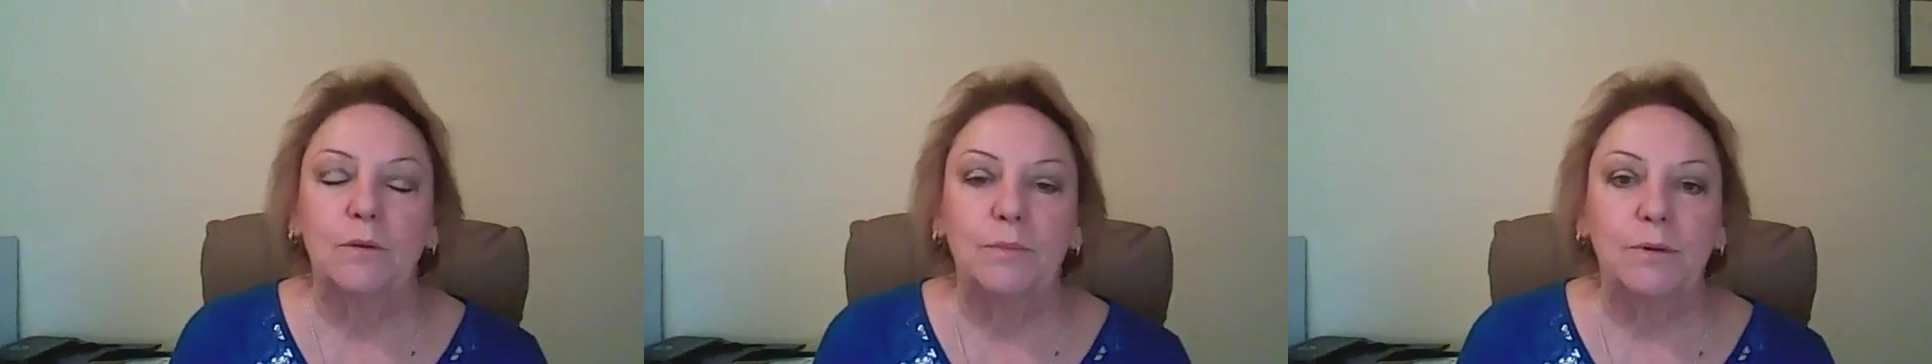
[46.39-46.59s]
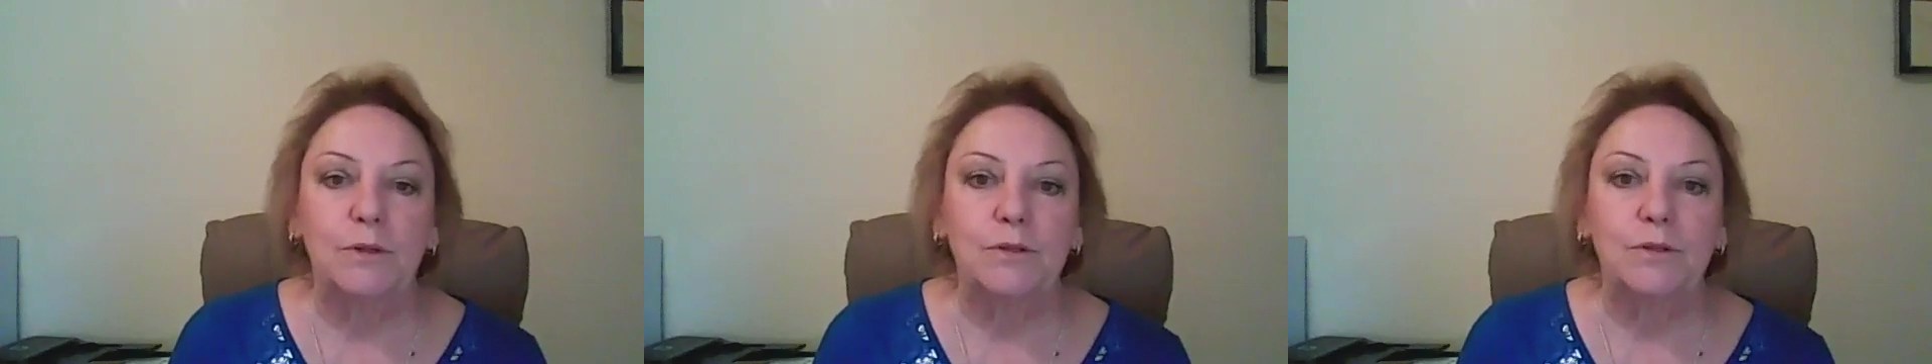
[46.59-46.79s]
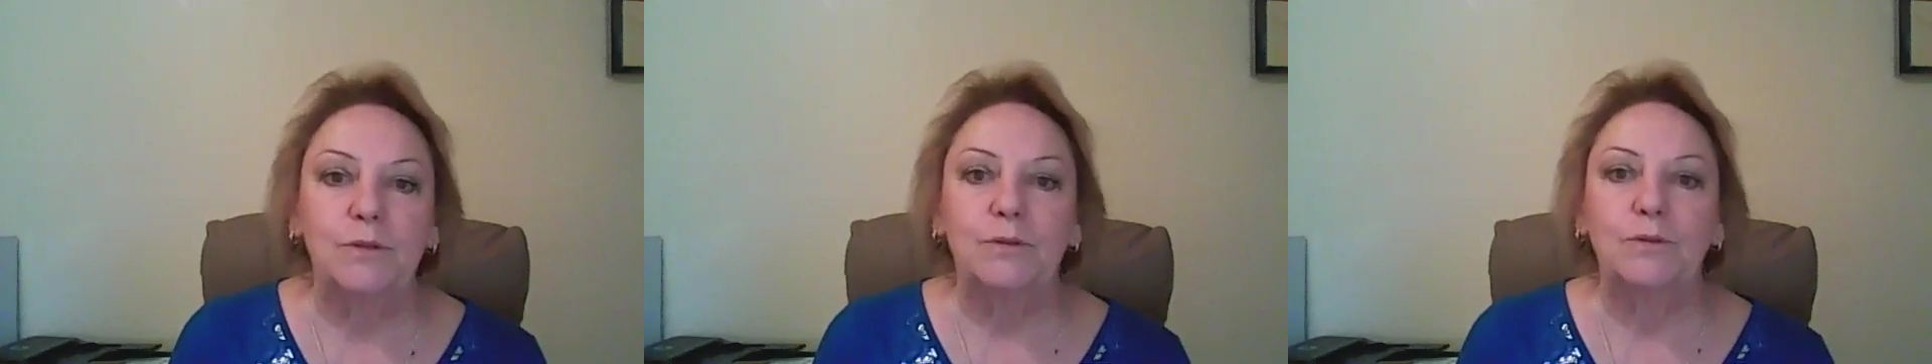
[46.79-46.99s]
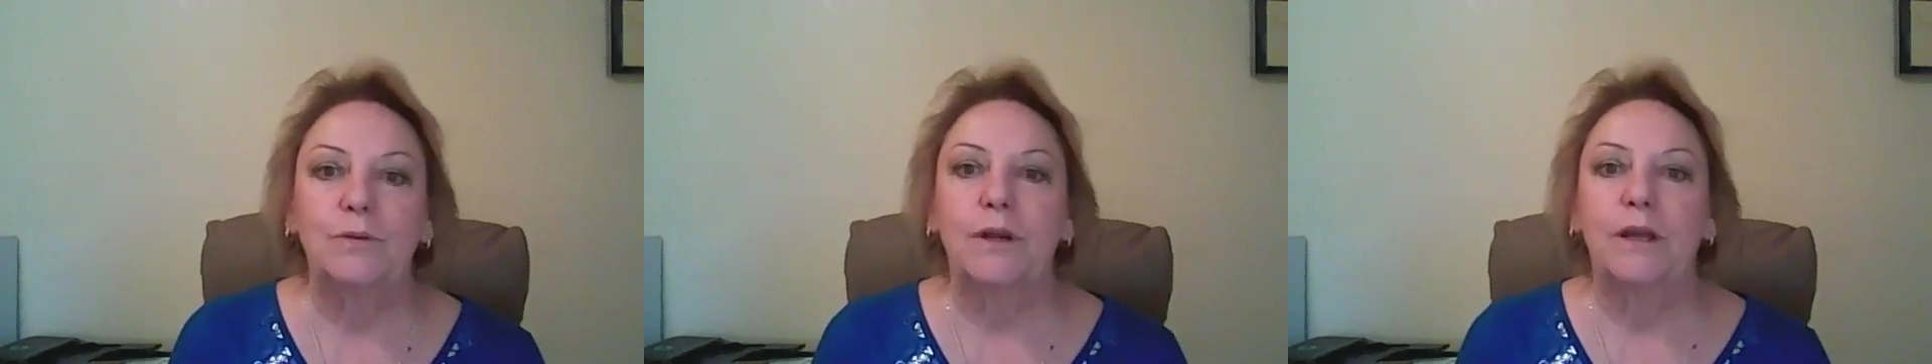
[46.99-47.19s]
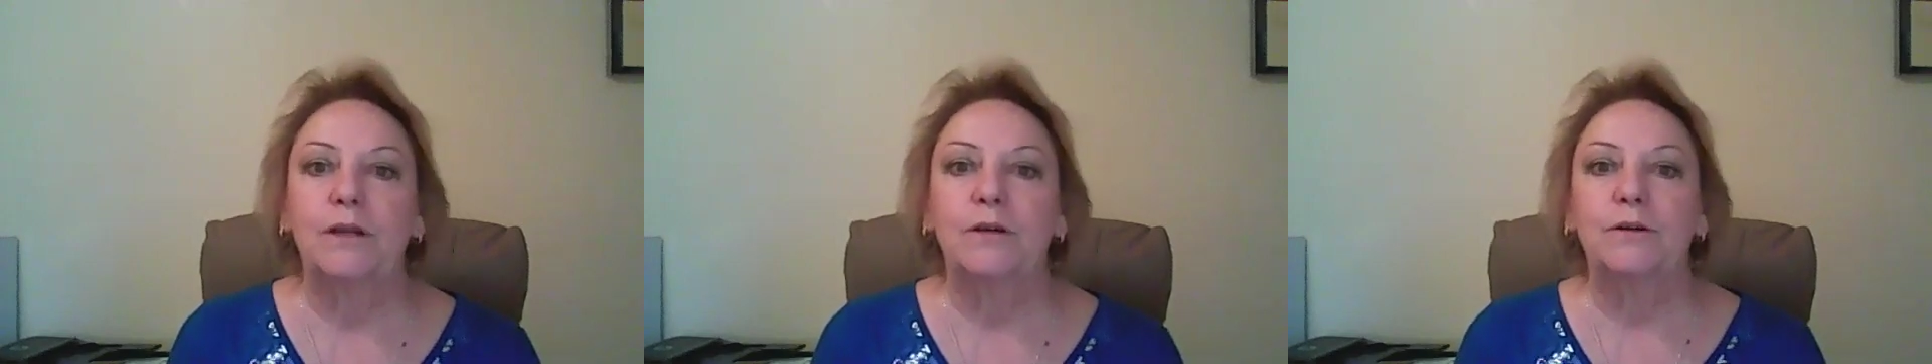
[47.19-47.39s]
personal
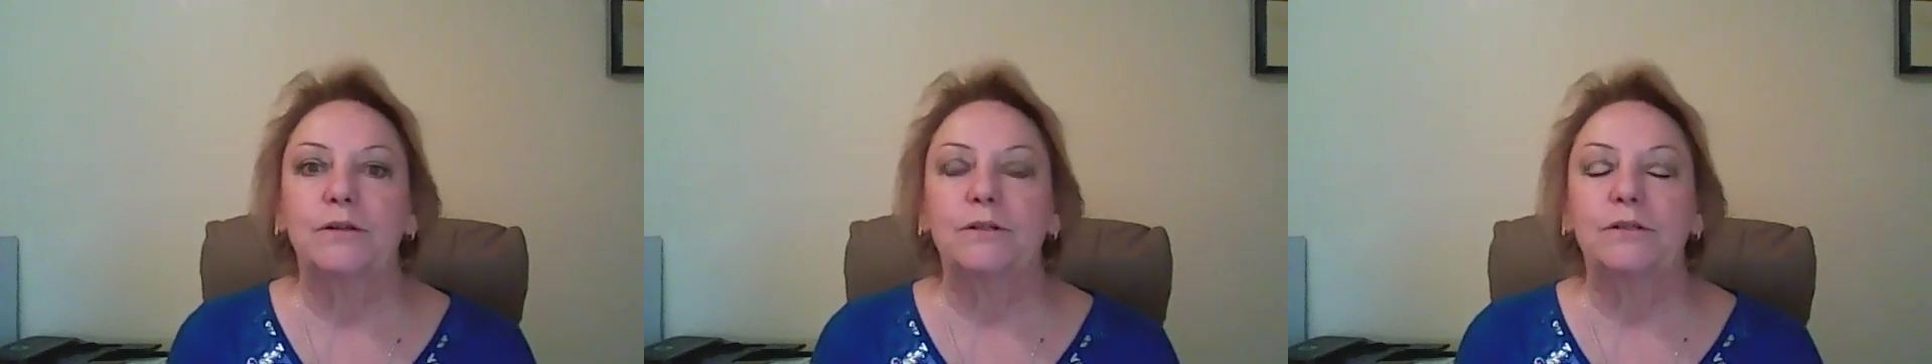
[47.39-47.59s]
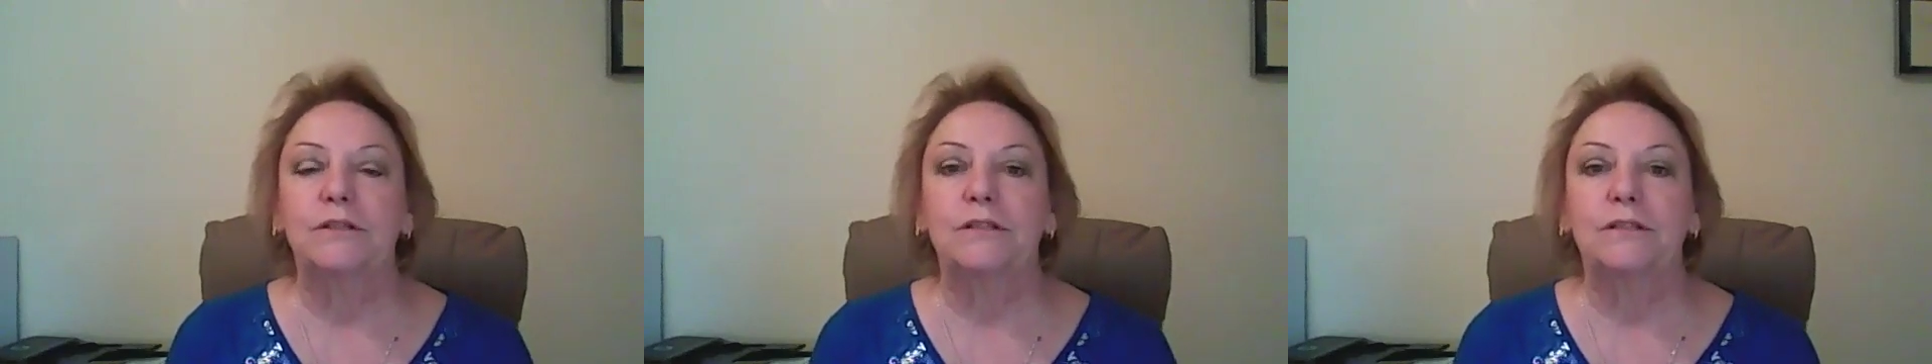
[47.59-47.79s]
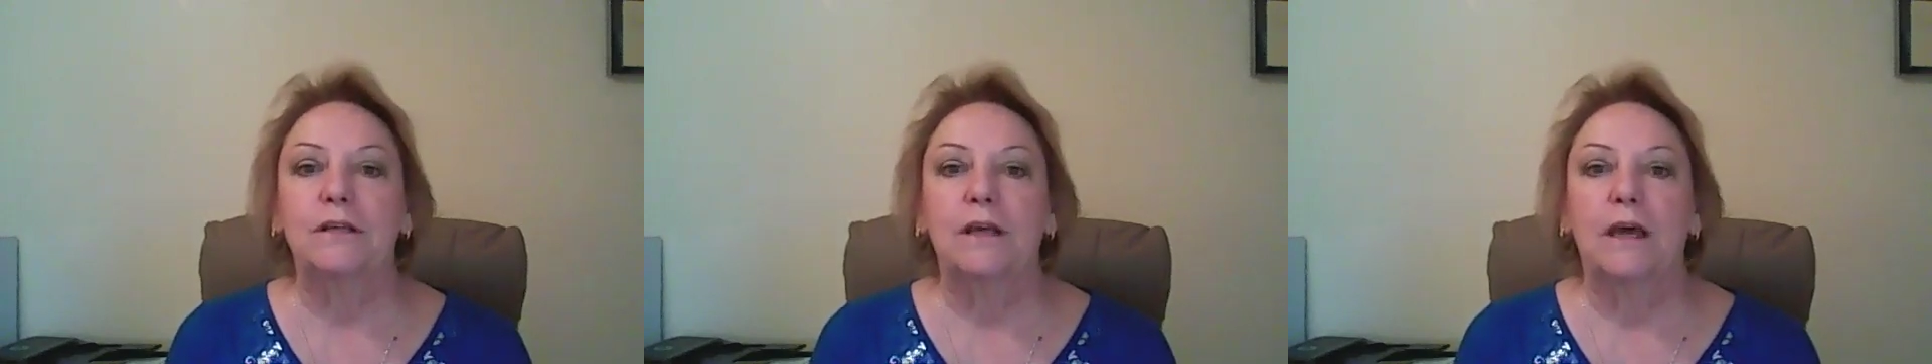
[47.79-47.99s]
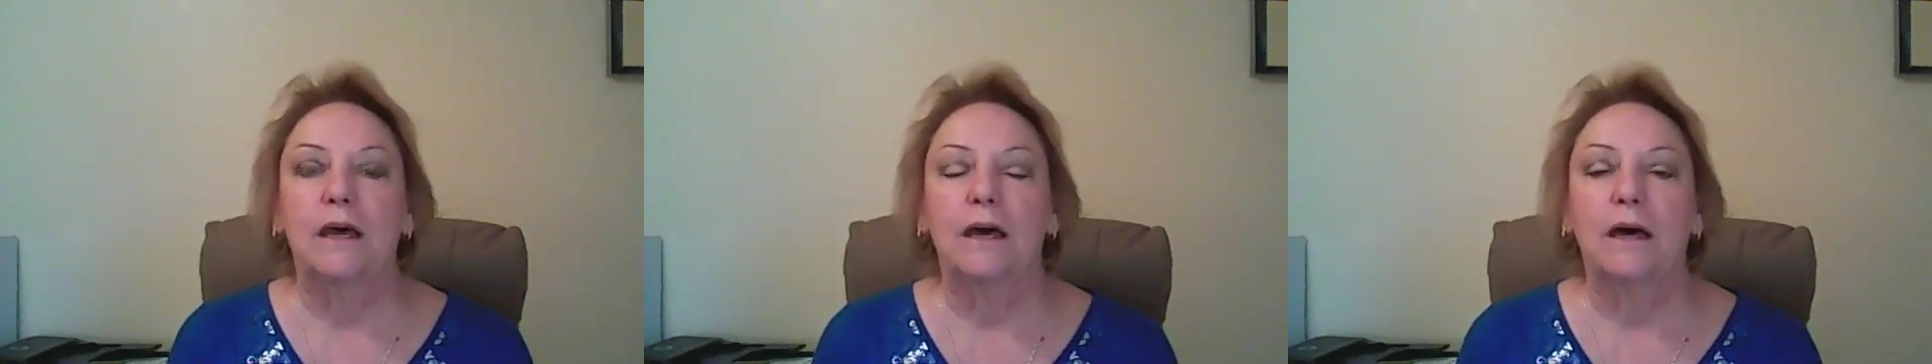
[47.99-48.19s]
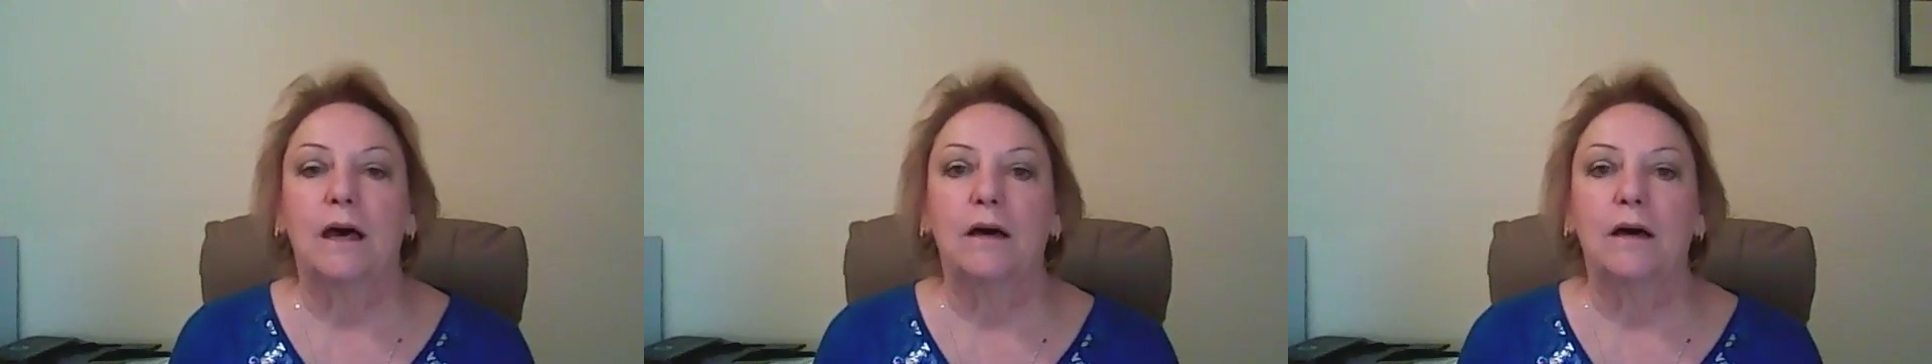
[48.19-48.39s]
trainers
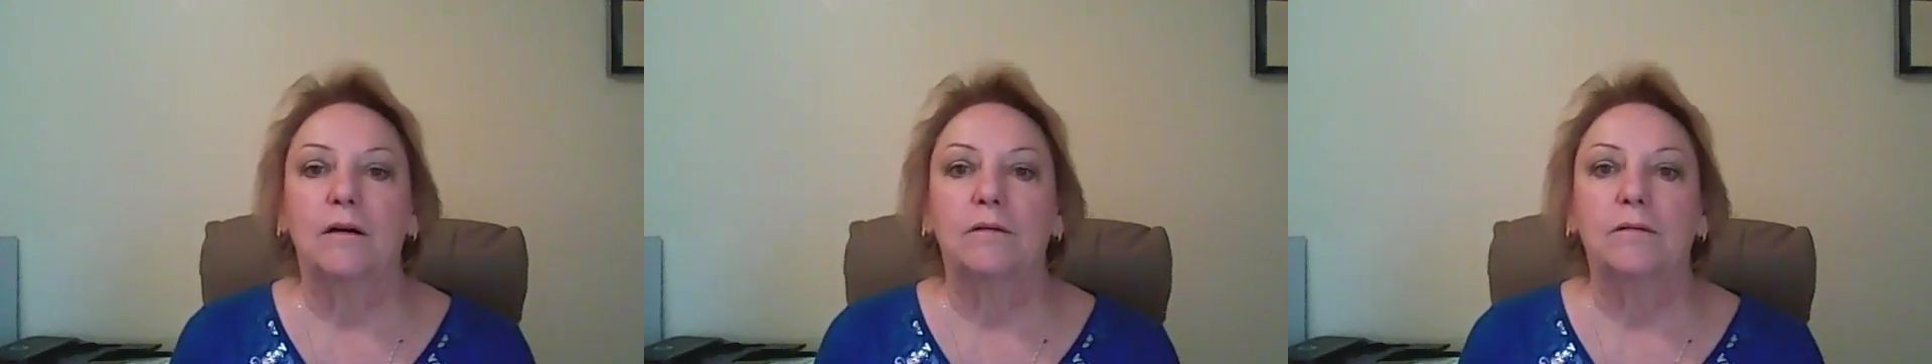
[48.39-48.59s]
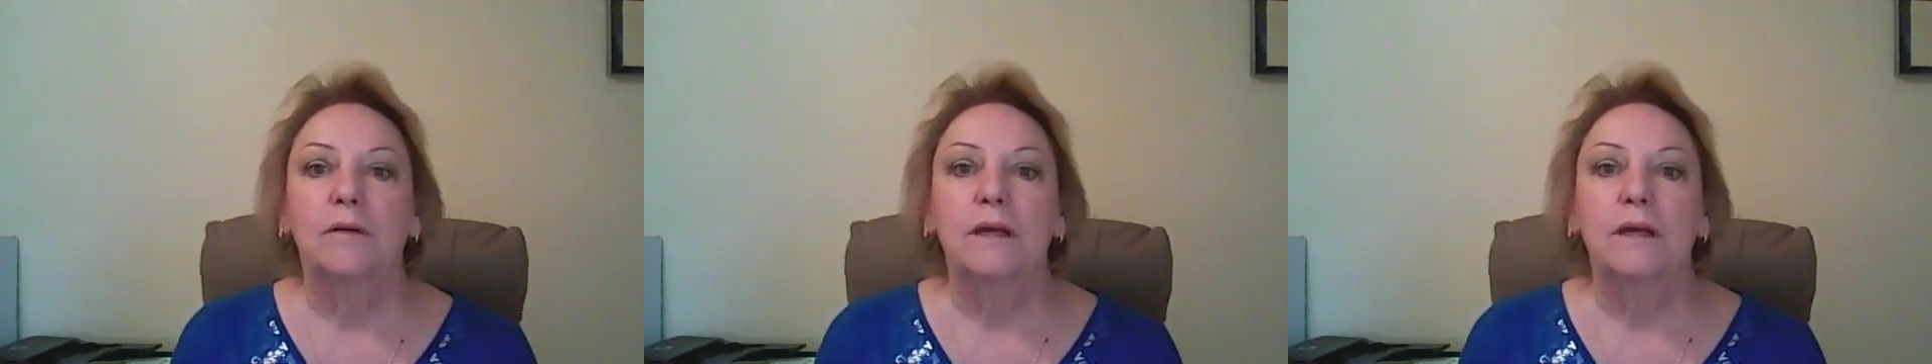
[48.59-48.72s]
uh,